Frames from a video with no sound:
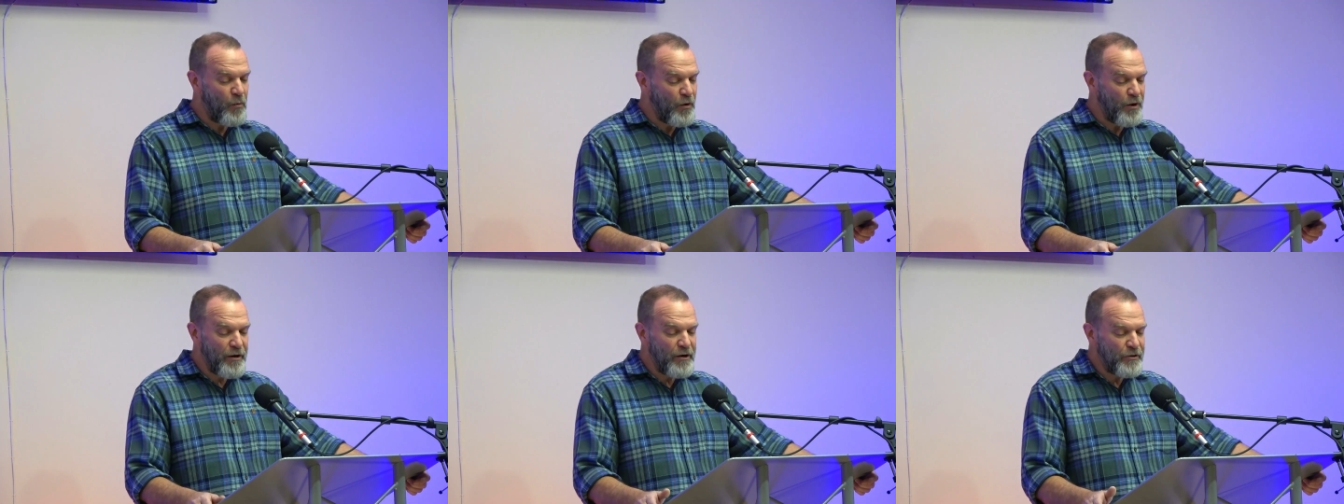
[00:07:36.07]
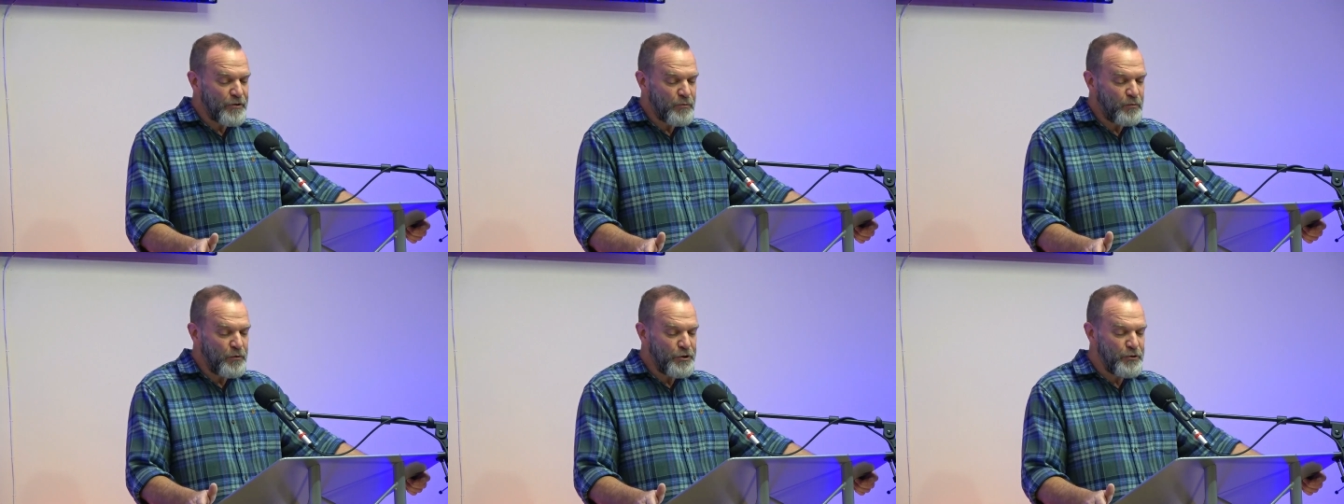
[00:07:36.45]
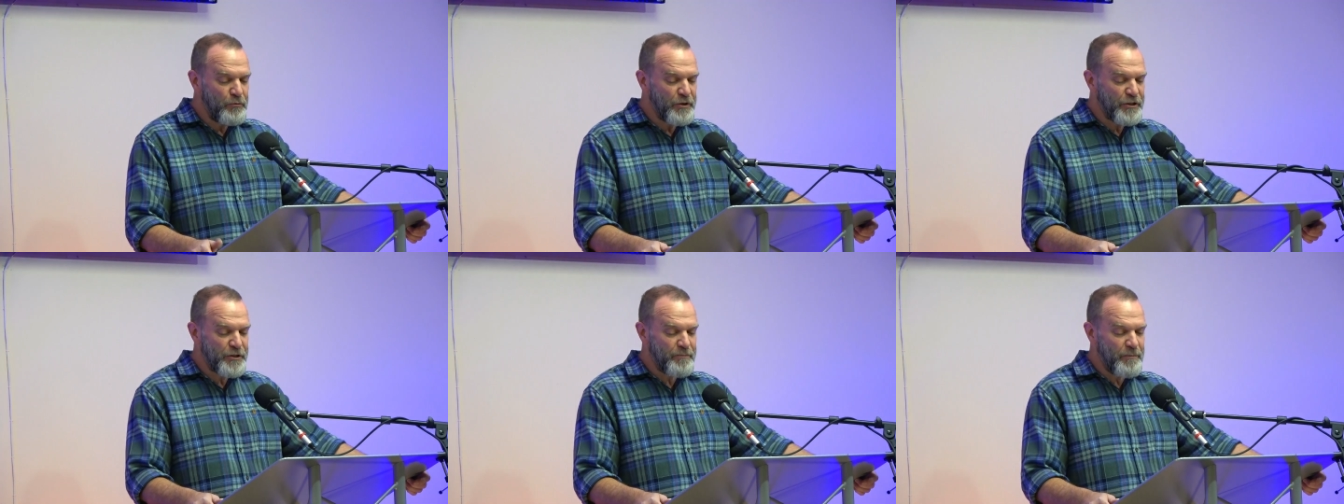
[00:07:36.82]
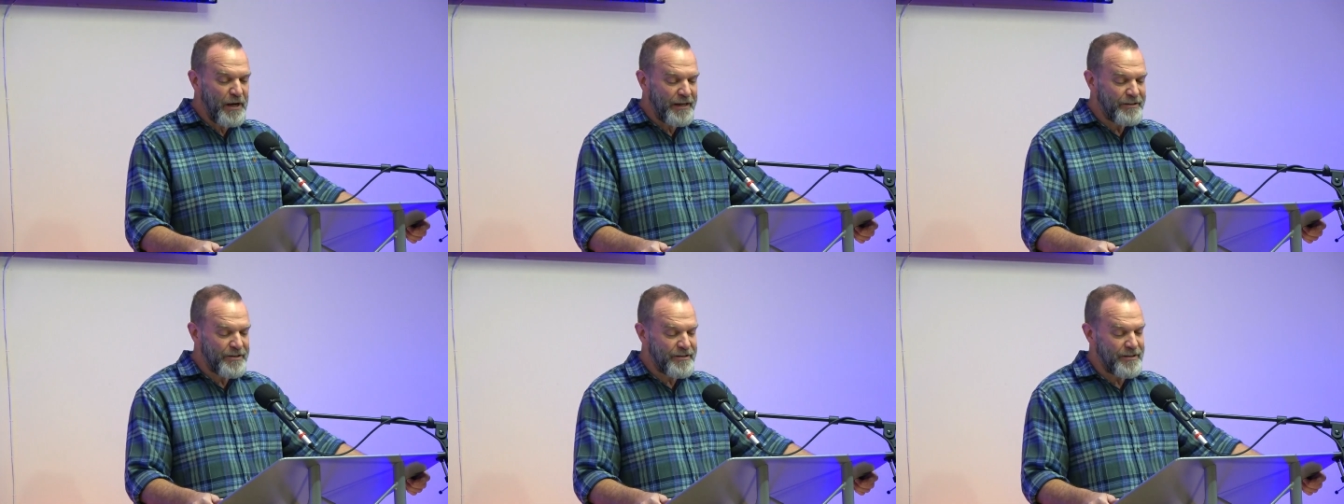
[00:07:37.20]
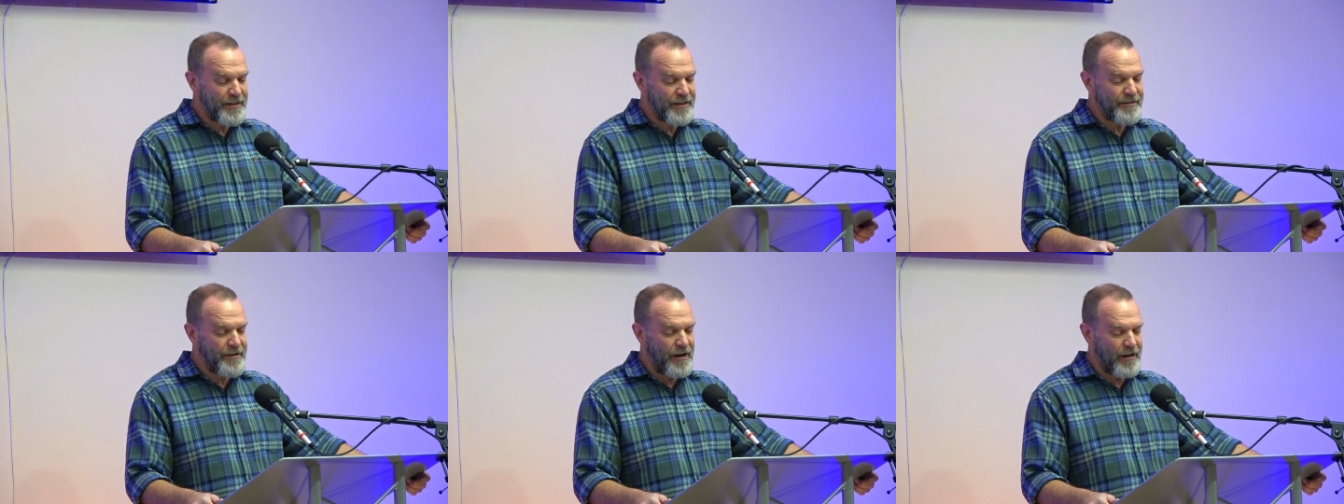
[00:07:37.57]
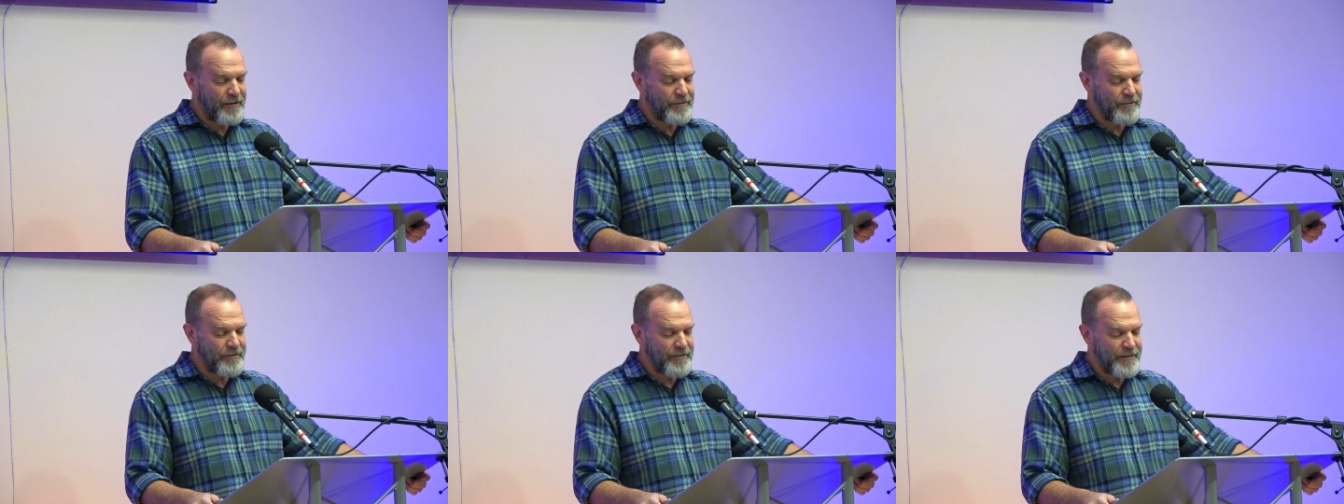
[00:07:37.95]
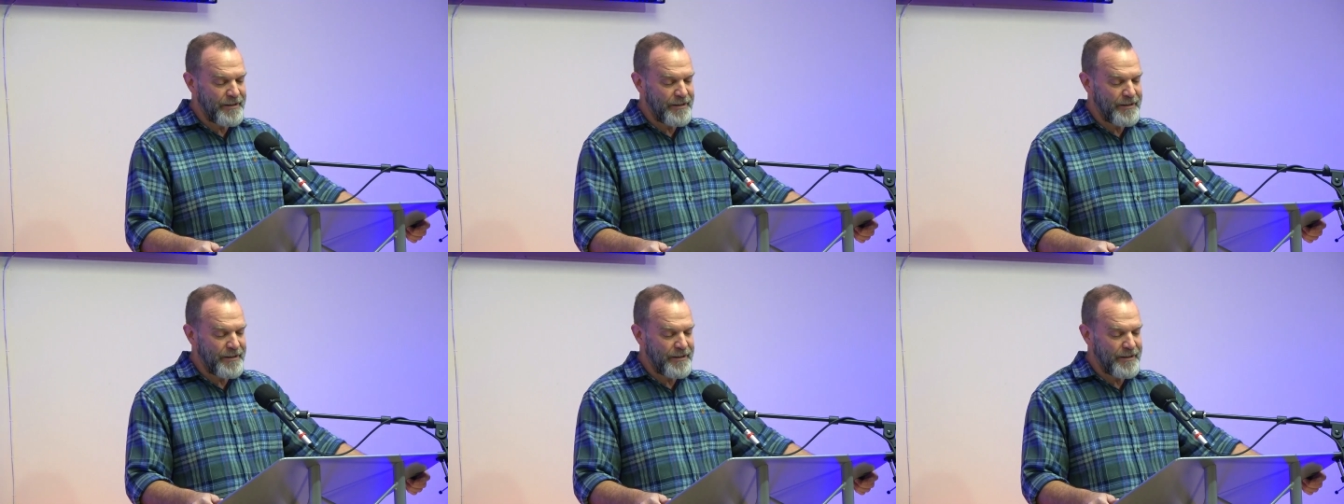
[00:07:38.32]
Where else would you expect to see a doctor